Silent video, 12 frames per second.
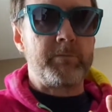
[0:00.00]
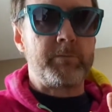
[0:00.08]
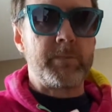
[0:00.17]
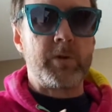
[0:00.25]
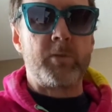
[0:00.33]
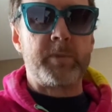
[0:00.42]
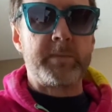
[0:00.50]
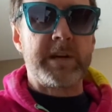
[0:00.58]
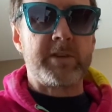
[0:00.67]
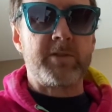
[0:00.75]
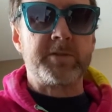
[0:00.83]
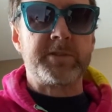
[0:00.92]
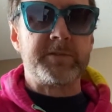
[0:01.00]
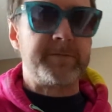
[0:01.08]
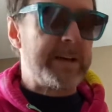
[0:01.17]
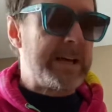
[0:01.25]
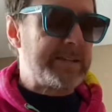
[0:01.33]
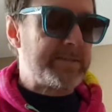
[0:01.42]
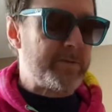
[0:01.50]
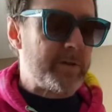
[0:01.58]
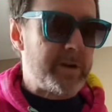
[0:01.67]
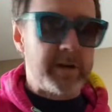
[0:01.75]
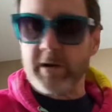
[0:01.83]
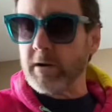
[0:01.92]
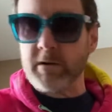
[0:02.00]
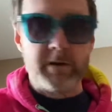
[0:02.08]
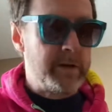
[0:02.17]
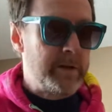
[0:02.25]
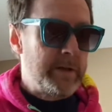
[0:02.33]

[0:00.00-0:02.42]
Hope I'm not going too fast for you here.